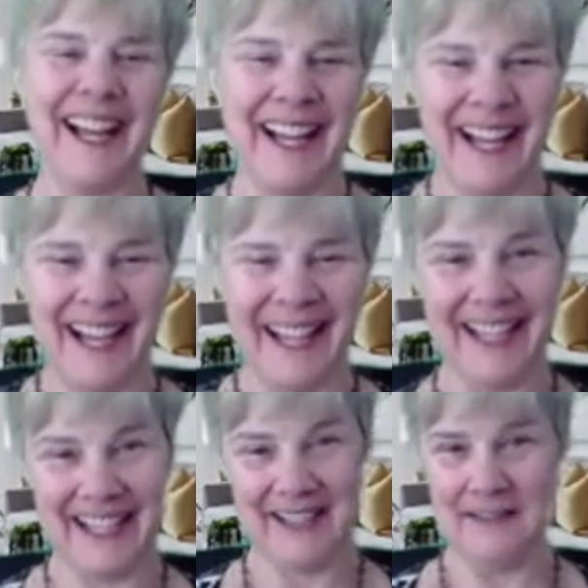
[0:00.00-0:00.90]

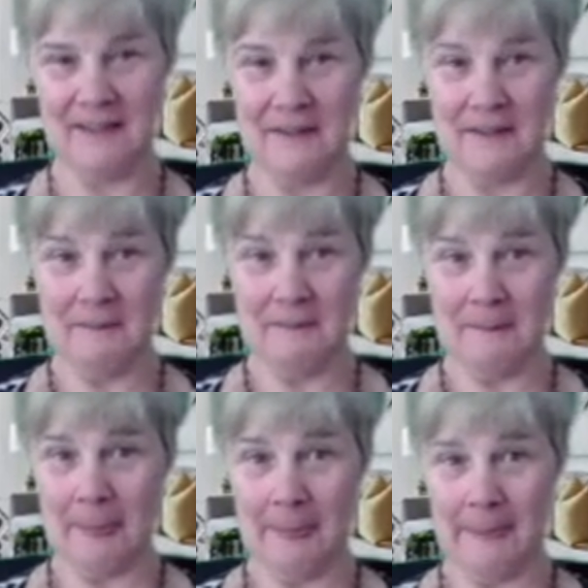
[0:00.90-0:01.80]

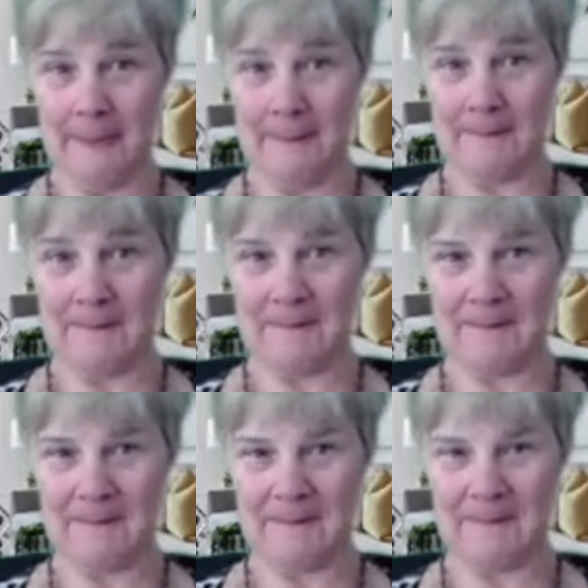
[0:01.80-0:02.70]

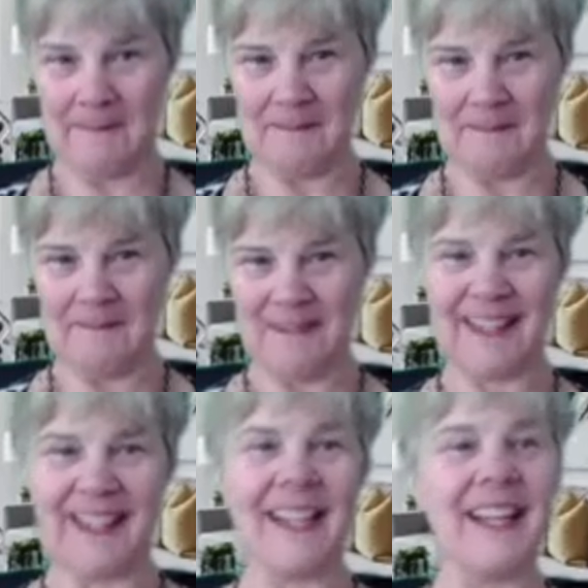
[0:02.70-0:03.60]

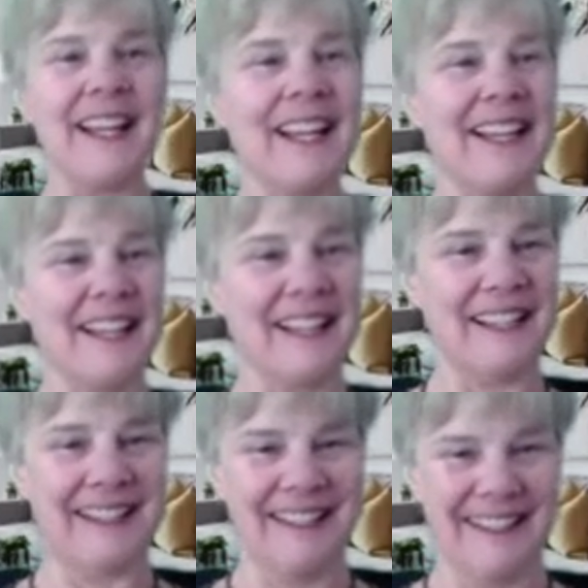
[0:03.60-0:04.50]

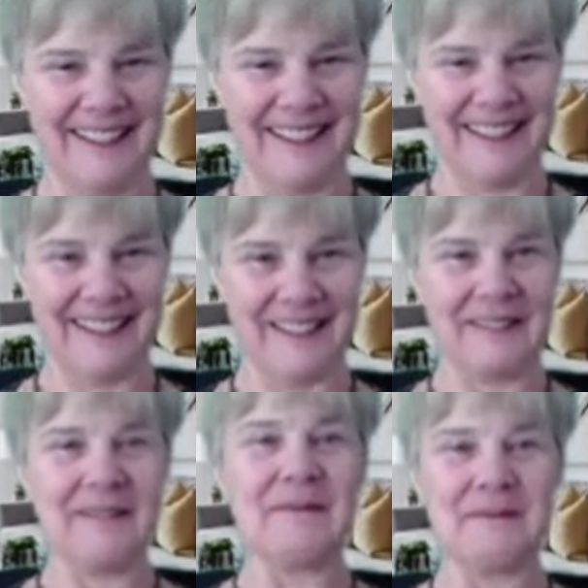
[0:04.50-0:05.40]

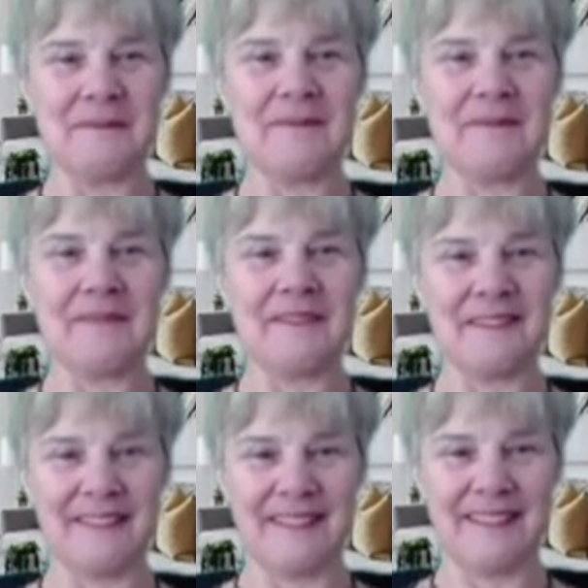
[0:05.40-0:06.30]

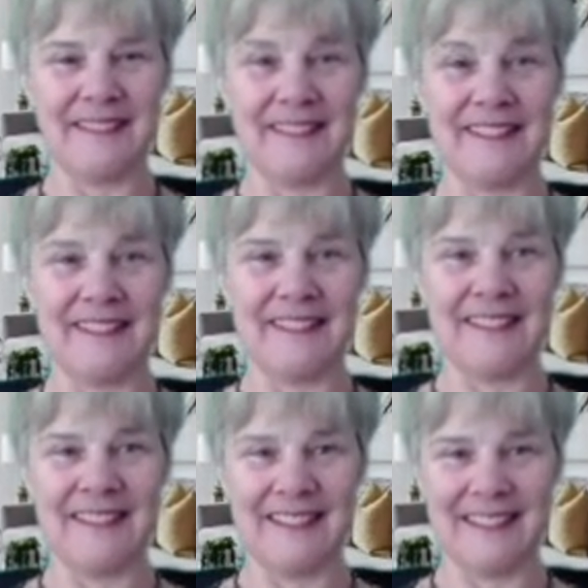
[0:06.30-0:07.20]

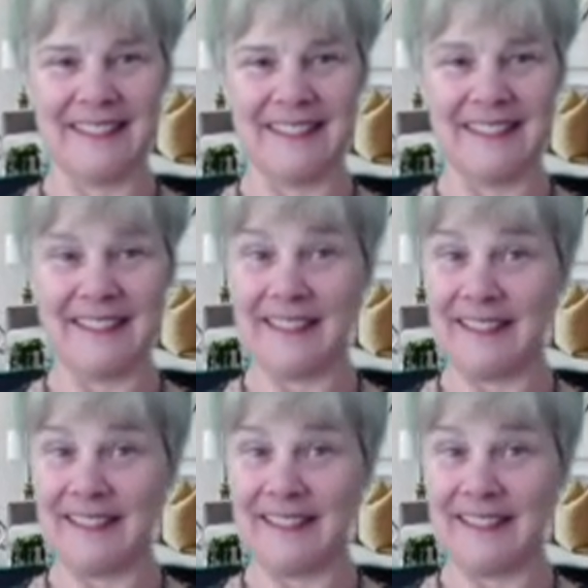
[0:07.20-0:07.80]
The person shown says nothing.